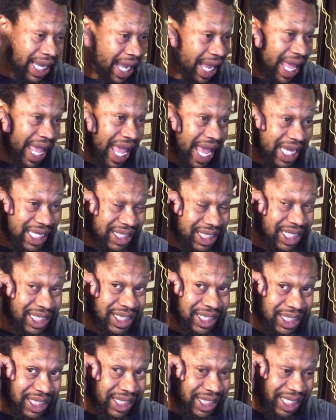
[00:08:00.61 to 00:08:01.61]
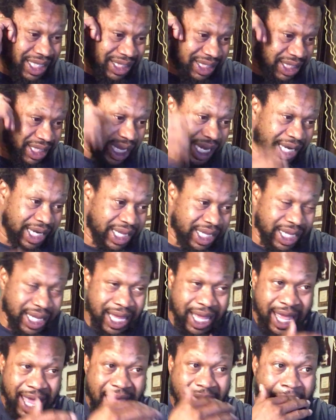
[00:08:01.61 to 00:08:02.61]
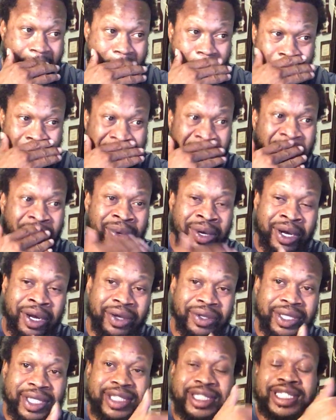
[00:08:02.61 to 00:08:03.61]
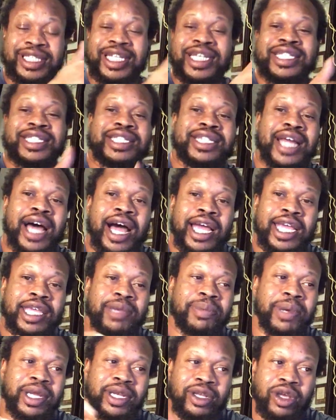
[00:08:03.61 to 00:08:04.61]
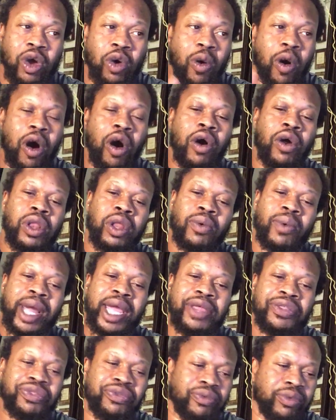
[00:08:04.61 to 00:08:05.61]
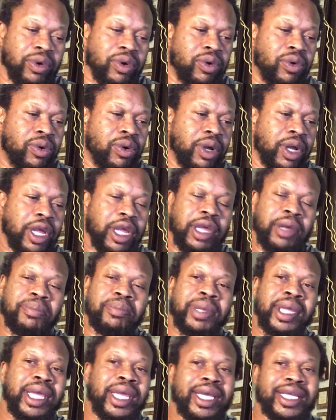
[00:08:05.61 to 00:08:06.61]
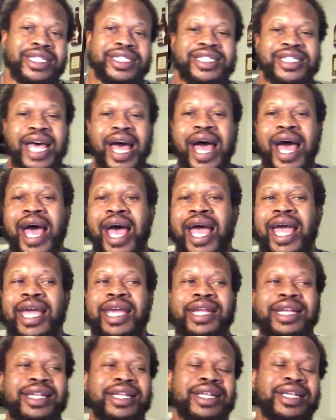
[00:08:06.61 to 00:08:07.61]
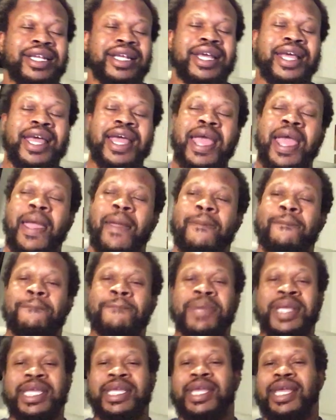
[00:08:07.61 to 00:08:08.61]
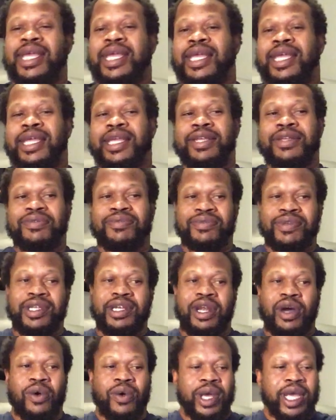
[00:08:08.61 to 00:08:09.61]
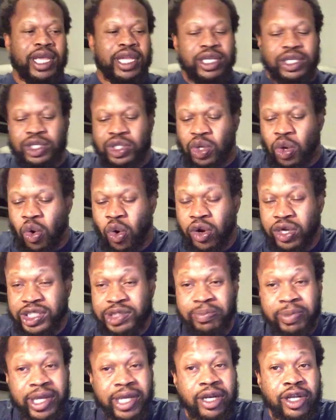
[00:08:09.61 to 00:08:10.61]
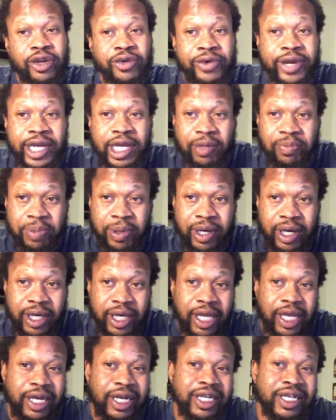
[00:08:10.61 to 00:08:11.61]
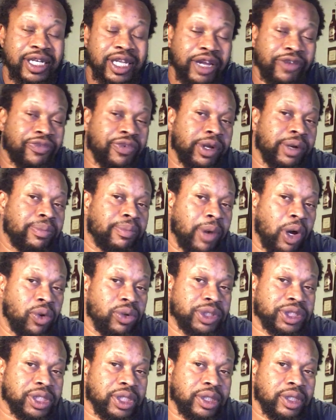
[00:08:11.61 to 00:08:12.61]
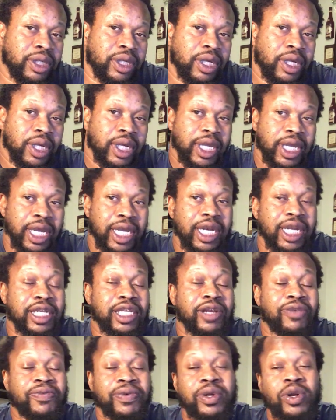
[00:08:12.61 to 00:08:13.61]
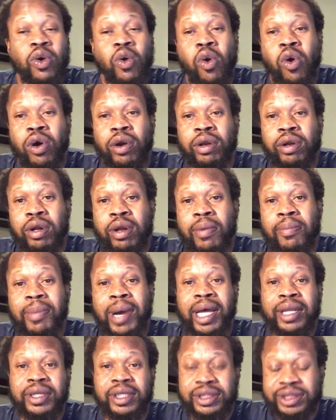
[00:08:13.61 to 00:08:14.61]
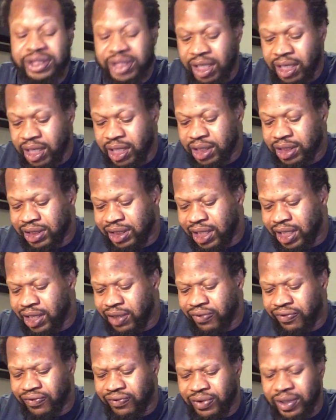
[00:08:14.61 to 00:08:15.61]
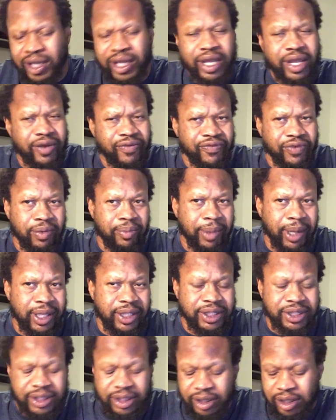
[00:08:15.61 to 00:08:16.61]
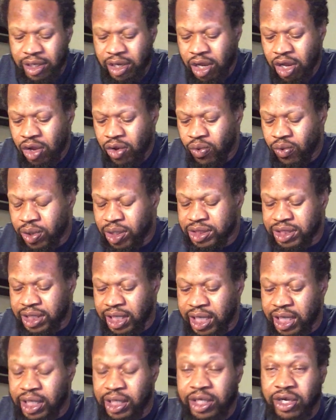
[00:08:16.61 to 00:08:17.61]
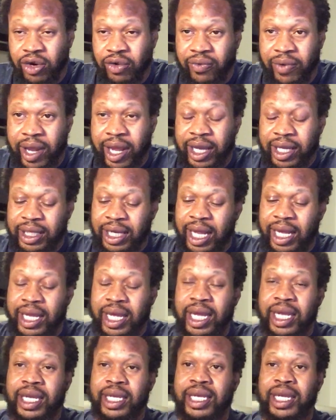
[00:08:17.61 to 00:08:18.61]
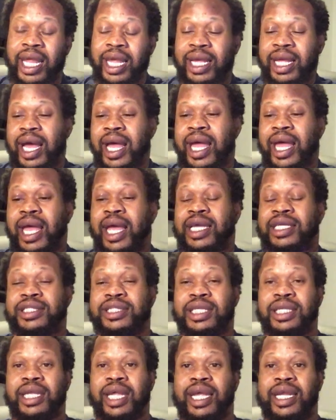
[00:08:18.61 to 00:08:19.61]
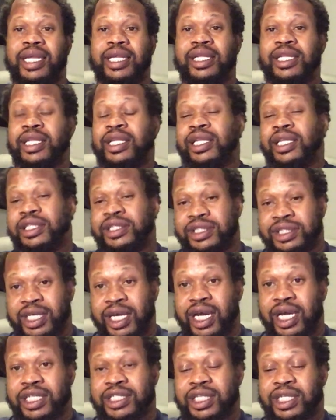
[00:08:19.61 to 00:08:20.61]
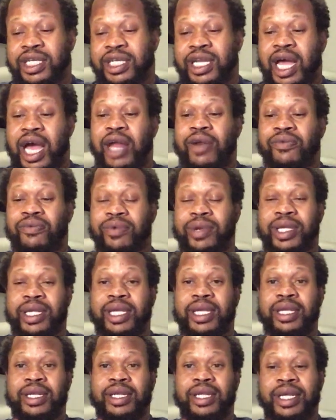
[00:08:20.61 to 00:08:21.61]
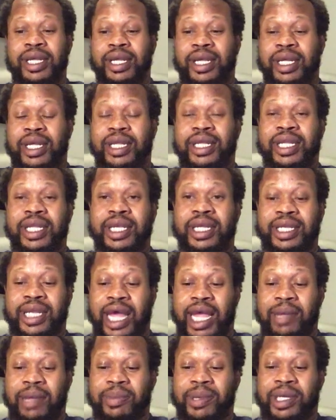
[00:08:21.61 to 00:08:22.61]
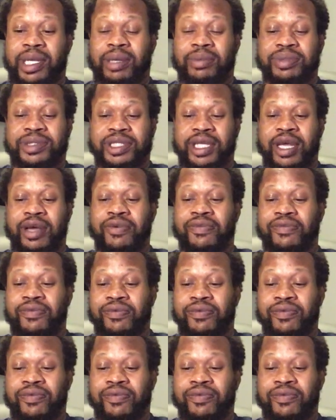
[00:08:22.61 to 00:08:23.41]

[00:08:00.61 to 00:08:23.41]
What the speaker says: I asked this lady, how in the world does this document go all the way through being signed, being, you know, endorsed, being agreed upon in a different motion, in a different order by the judge if the information was incorrect? Like I asked the lady, did the judge not read the indictment himself?